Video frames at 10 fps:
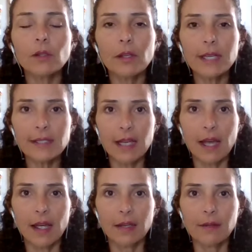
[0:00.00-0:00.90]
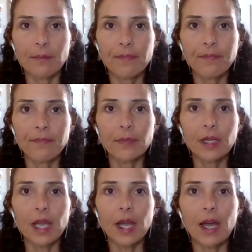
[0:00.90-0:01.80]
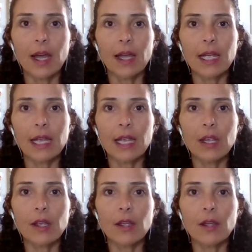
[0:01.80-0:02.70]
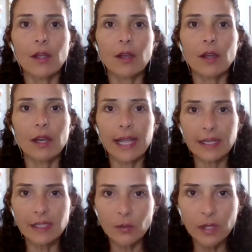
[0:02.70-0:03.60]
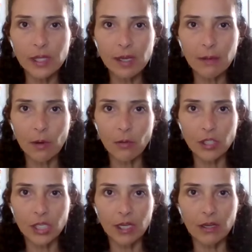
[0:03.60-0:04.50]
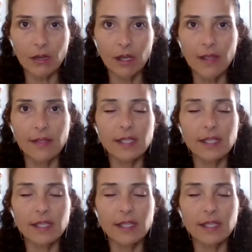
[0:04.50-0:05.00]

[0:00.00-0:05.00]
look inside, I connect with the emotion.